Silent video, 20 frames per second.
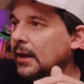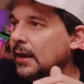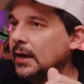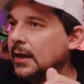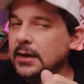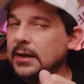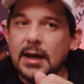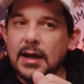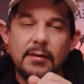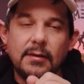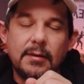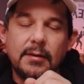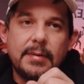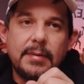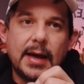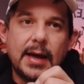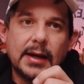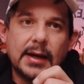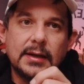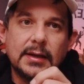And now I'm
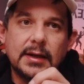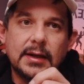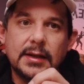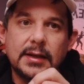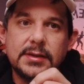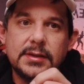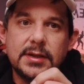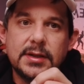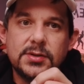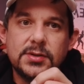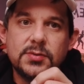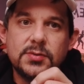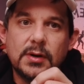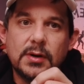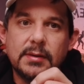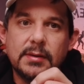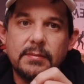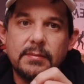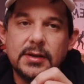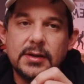back at
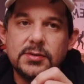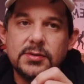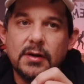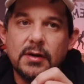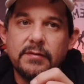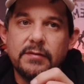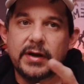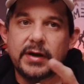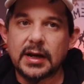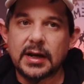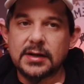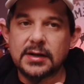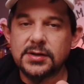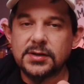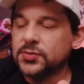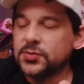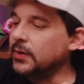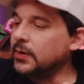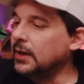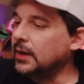1920 by 1280. I
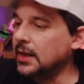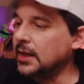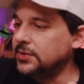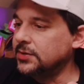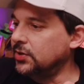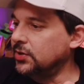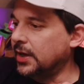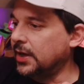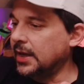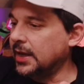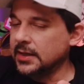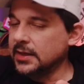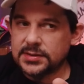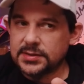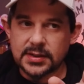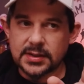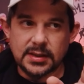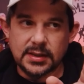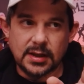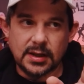just realized you
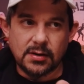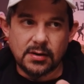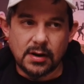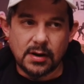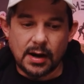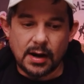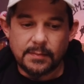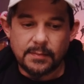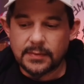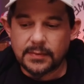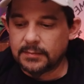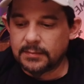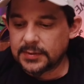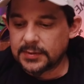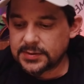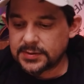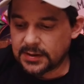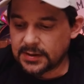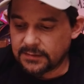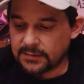can't see the crop. Let
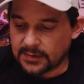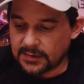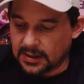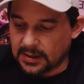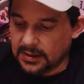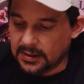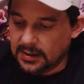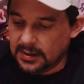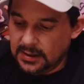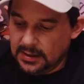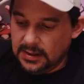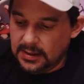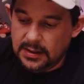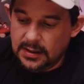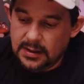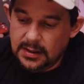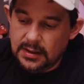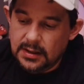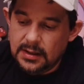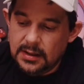me see if I can.
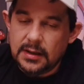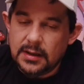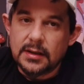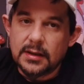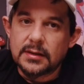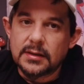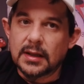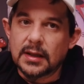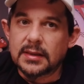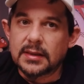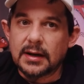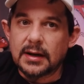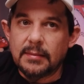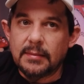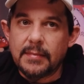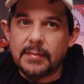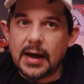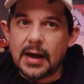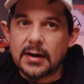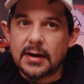Not that
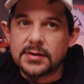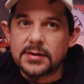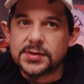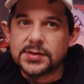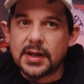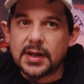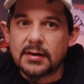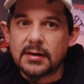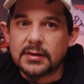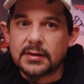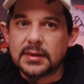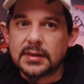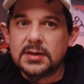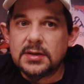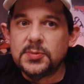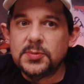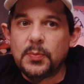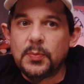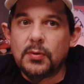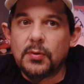it matters now at
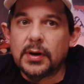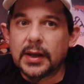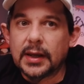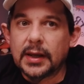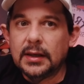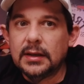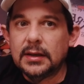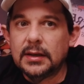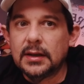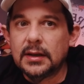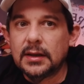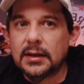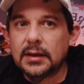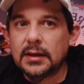this point.